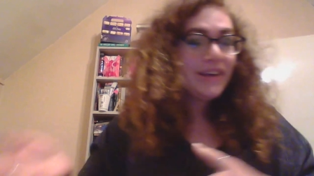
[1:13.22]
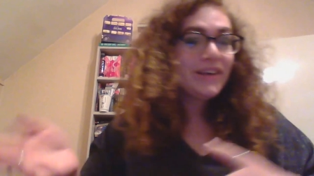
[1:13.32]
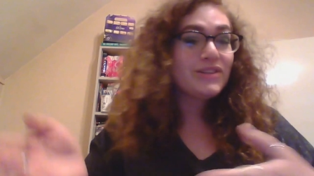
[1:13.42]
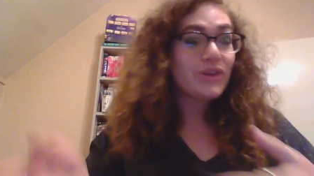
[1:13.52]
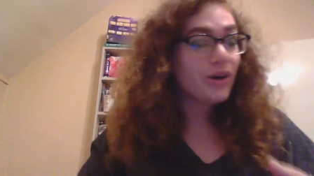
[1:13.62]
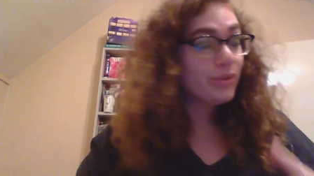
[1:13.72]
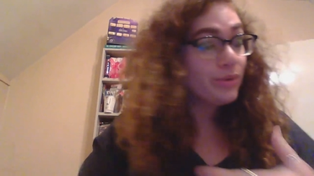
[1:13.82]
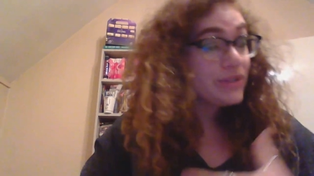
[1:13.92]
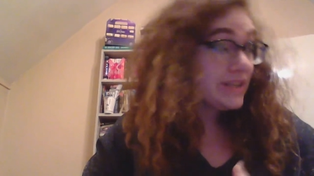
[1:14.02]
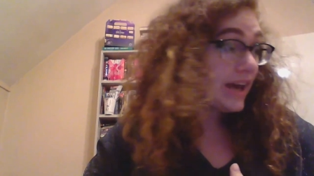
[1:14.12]
So I
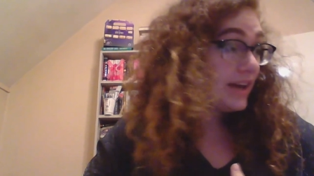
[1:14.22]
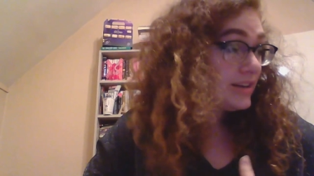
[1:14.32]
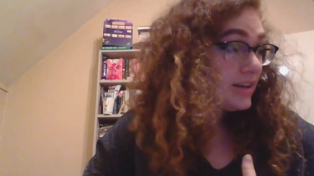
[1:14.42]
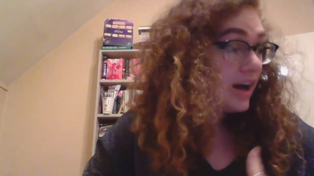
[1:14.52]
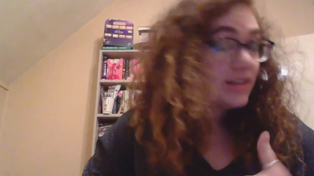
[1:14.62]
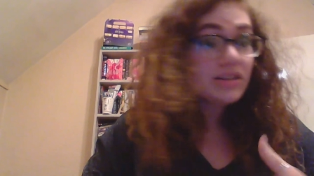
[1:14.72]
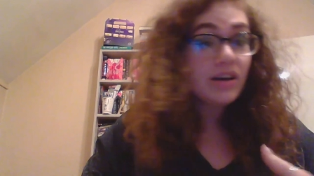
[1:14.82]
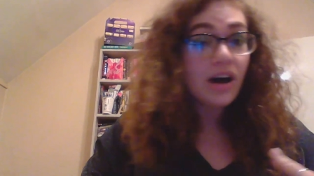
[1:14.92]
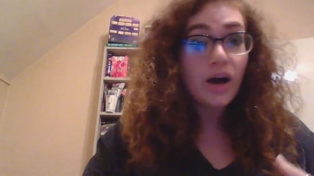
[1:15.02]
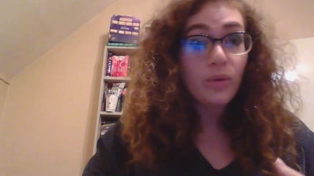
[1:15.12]
thought today I'd
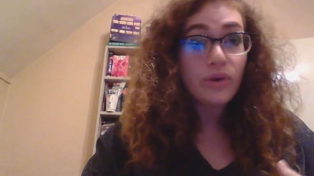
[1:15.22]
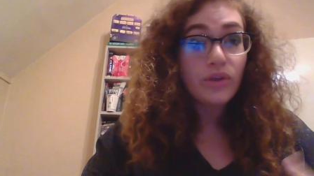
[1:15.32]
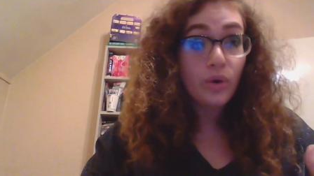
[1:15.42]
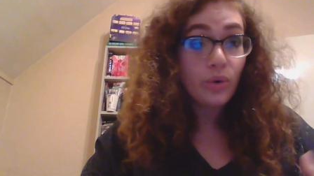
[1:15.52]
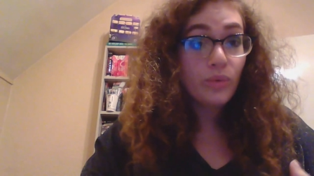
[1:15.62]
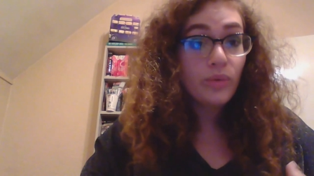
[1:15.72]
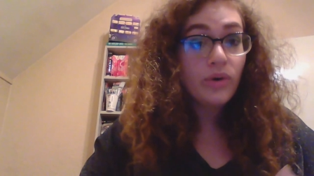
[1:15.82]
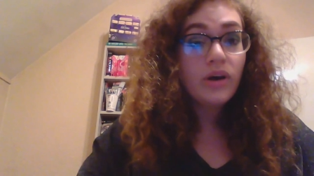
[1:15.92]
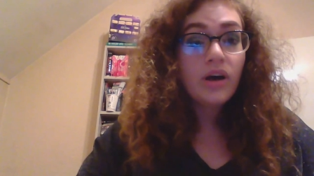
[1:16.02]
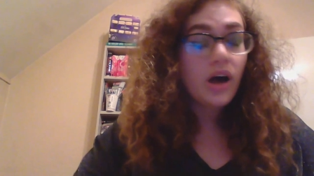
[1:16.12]
start out with a haul.
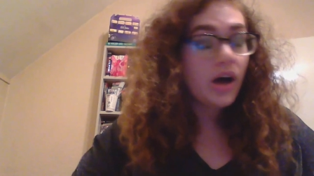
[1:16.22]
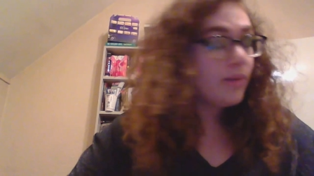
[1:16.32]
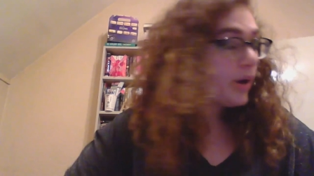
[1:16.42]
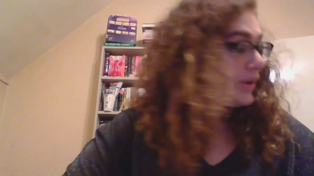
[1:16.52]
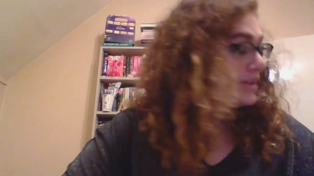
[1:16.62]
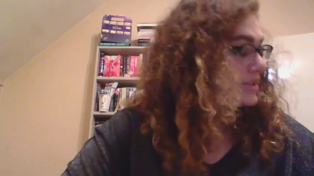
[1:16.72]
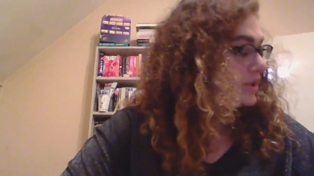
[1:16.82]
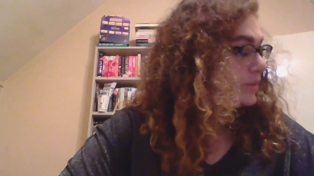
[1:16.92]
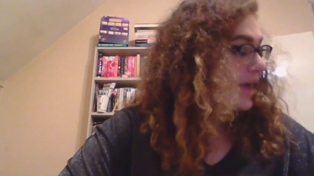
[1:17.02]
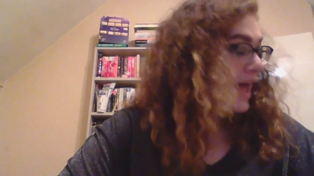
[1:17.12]
I went
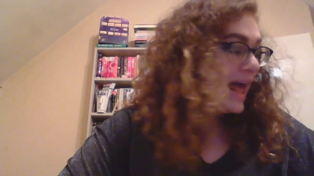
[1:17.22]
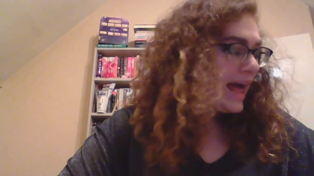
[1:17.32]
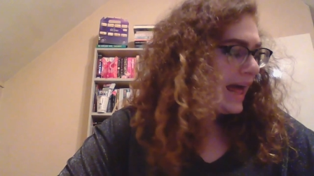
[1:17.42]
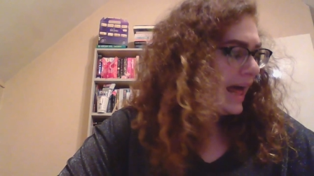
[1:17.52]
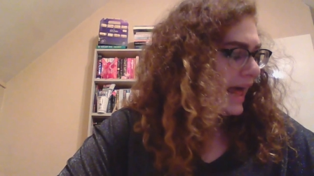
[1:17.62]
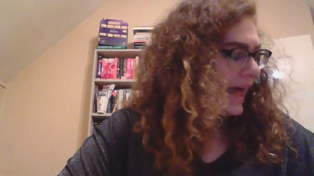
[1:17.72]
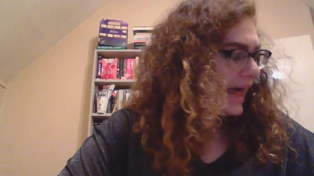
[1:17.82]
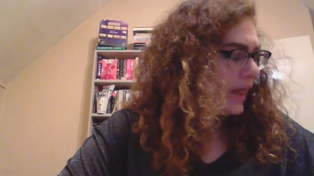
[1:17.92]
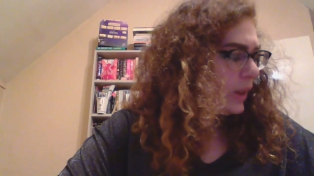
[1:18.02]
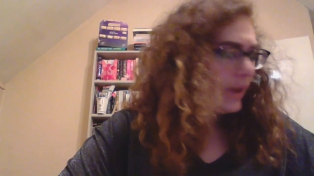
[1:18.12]
to
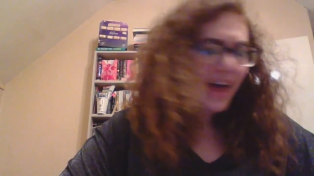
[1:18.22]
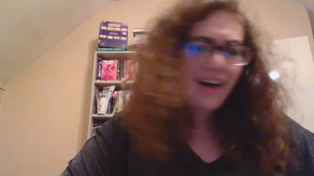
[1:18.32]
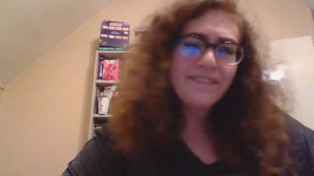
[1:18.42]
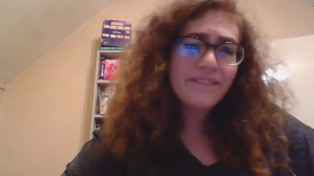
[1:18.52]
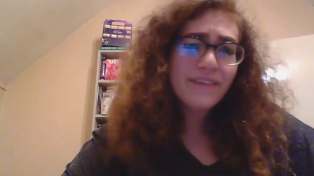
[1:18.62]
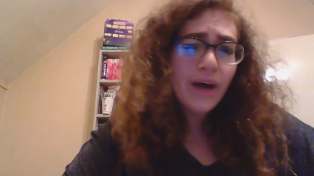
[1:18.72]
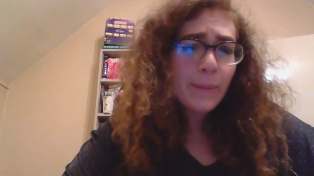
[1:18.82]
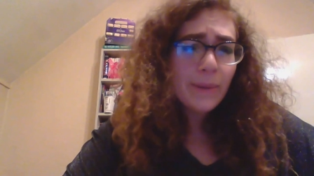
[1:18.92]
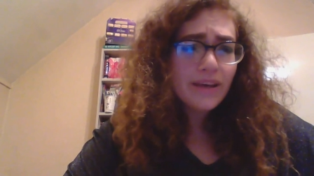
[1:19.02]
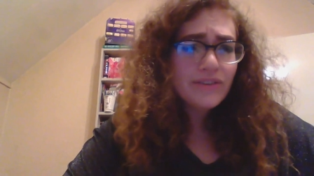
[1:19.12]
ELCAF, I
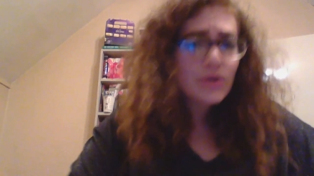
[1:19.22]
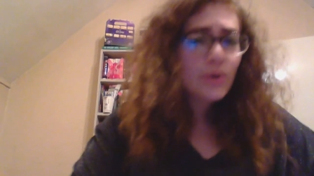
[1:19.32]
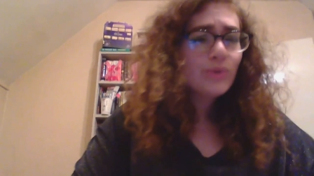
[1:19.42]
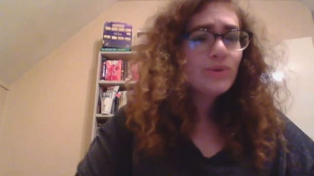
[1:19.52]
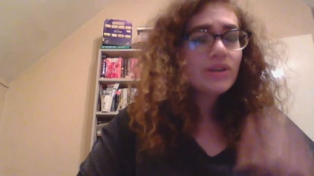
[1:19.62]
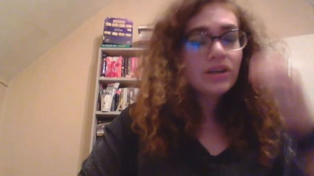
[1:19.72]
believe it's called,